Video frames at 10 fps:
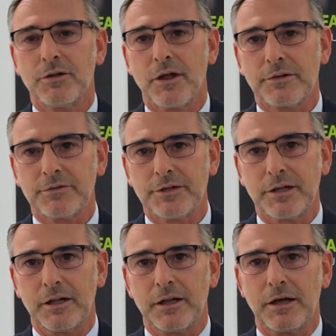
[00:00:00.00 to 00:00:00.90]

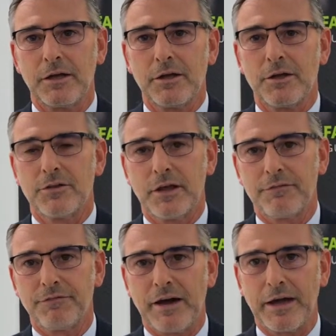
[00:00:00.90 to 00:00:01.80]
until the
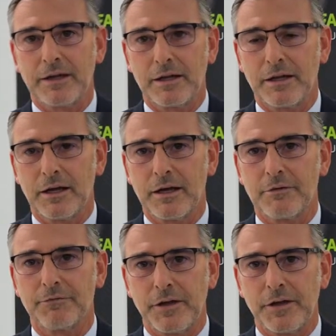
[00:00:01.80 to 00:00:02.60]
final